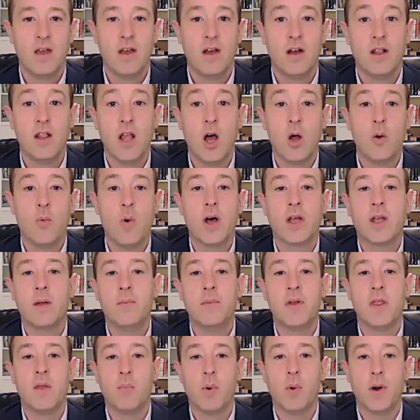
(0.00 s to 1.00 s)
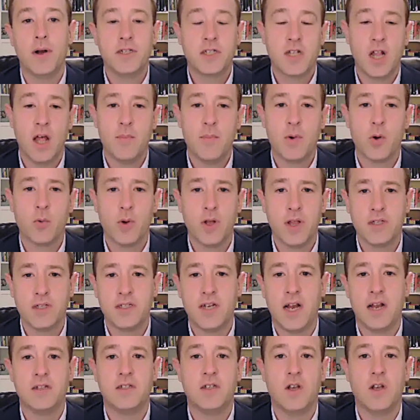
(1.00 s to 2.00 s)
Hello and welcome to the British Columbia Real
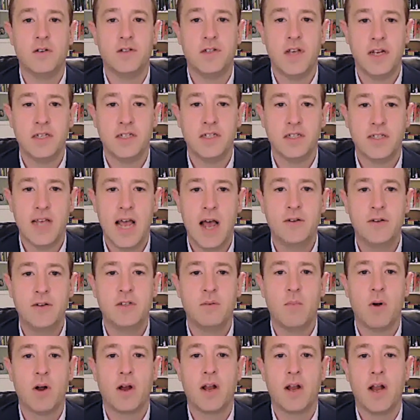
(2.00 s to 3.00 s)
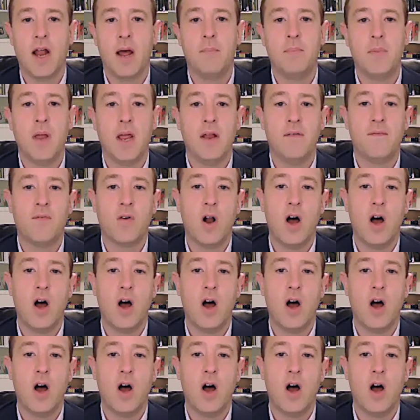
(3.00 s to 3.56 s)
Estate Association's housing market update for